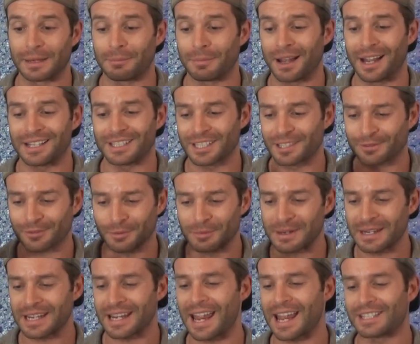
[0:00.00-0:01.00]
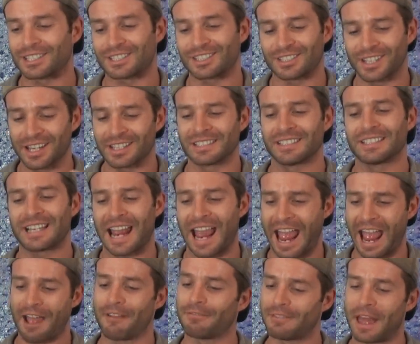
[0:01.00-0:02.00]
it, but for me, it doesn't
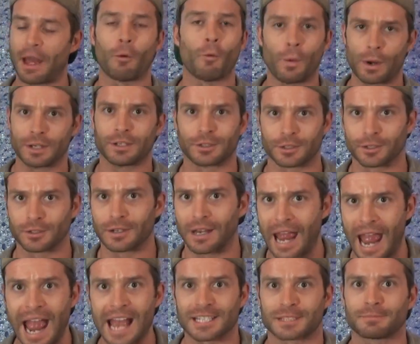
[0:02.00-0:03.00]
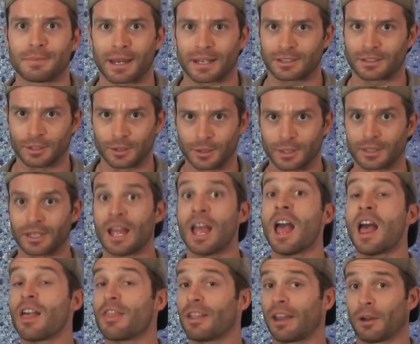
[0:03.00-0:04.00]
have that winter aspect to it
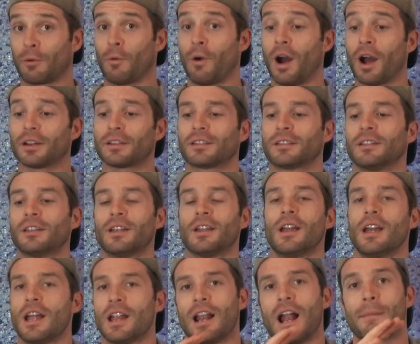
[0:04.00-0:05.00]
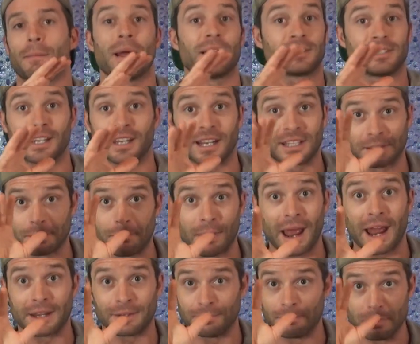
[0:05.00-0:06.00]
that I want. I'm not saying it's a
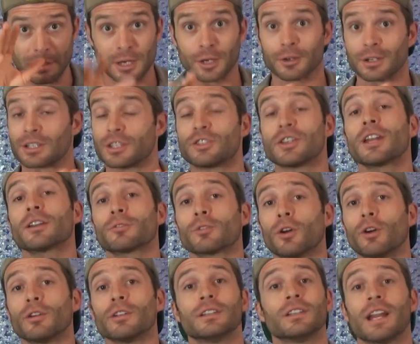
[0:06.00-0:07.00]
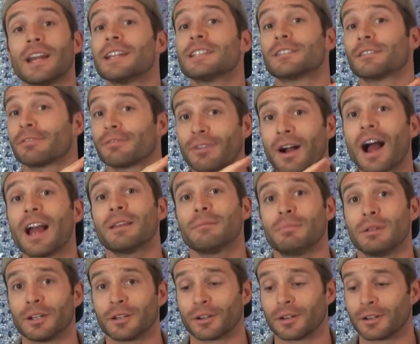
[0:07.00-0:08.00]
bad beer in general. It's a fine
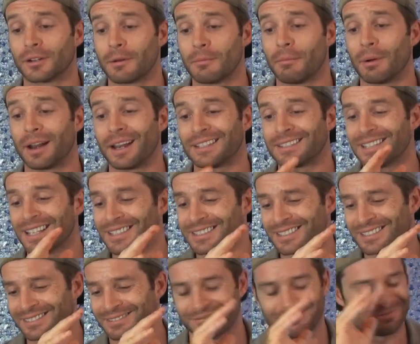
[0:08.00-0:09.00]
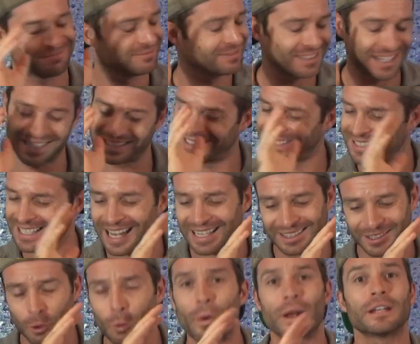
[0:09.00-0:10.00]
beer, but it's
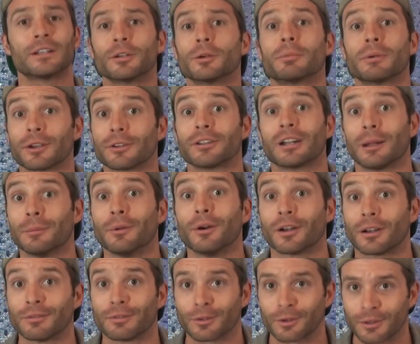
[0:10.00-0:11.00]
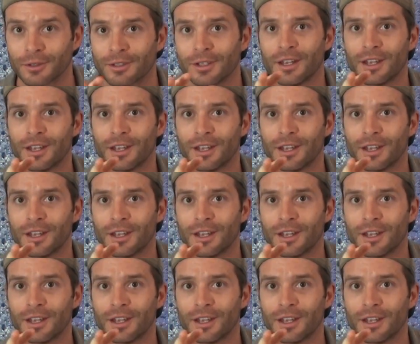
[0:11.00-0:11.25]
not the winter beer that I'm looking for.